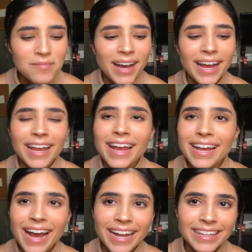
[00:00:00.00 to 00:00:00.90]
by
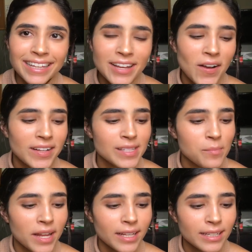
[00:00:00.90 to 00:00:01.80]
Kylie
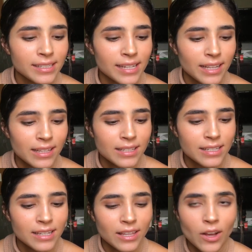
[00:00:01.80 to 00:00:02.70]
Cosmetics, and this
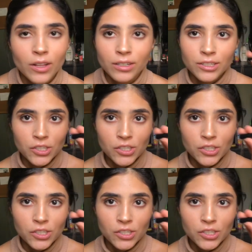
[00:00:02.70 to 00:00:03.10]
is in the color